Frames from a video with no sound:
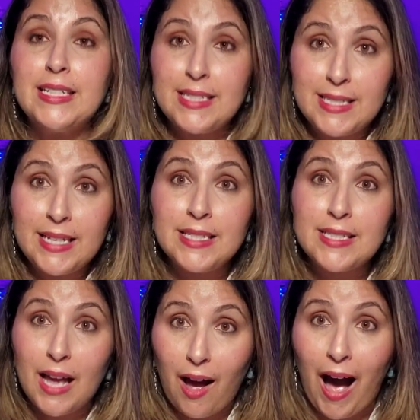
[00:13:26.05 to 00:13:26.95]

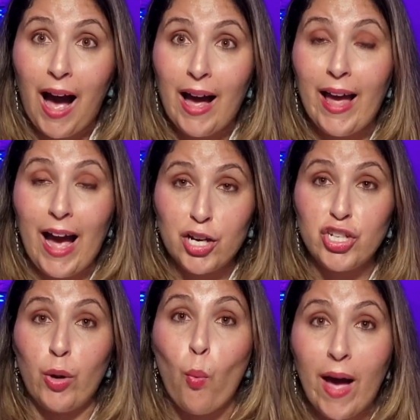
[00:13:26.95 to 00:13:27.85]
since I
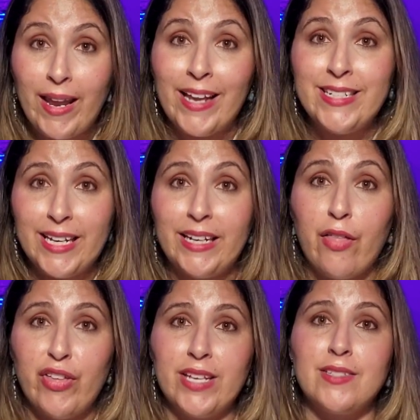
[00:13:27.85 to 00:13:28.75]
actually went and did
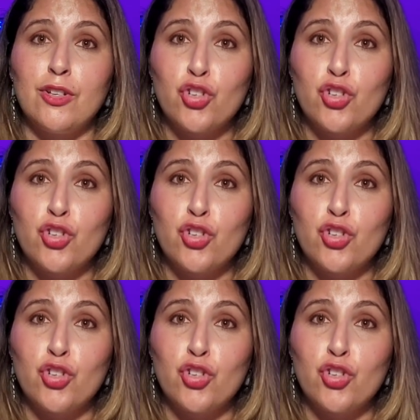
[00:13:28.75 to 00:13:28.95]
this